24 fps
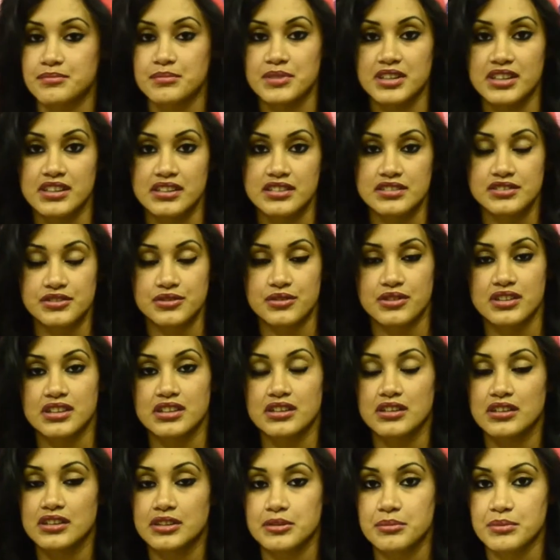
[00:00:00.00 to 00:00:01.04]
minute, so they
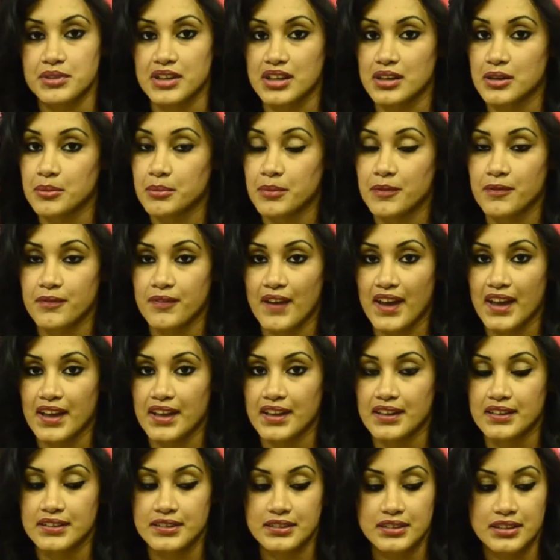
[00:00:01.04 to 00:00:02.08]
hooked me up with
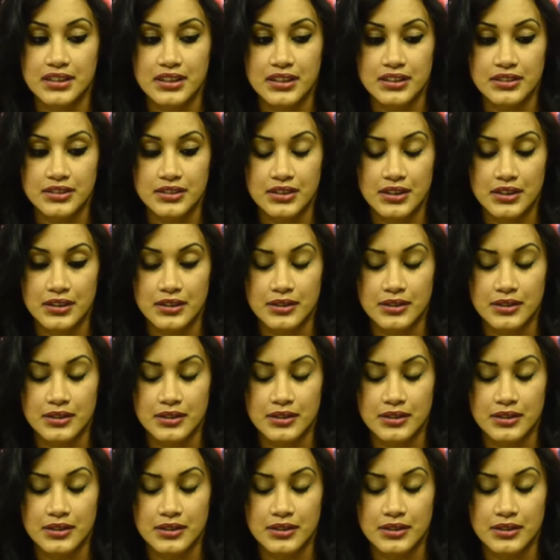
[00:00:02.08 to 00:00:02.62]
that, and